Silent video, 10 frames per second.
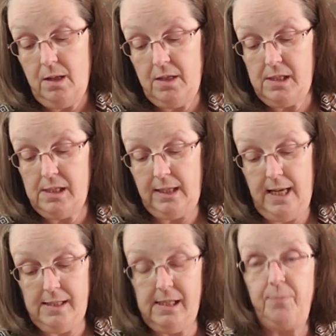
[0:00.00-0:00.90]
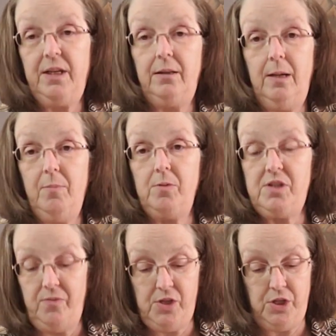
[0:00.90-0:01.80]
This is, again, something that
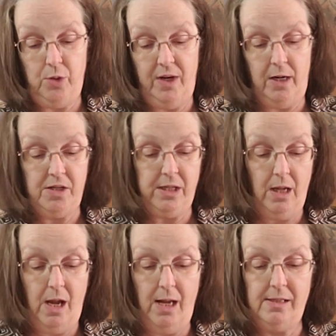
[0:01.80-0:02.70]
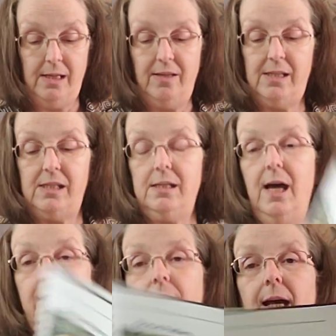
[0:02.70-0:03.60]
most of us do in our salons, and this is
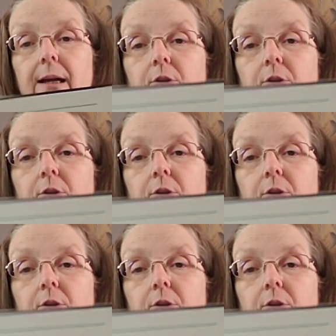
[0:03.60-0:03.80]
not, again, a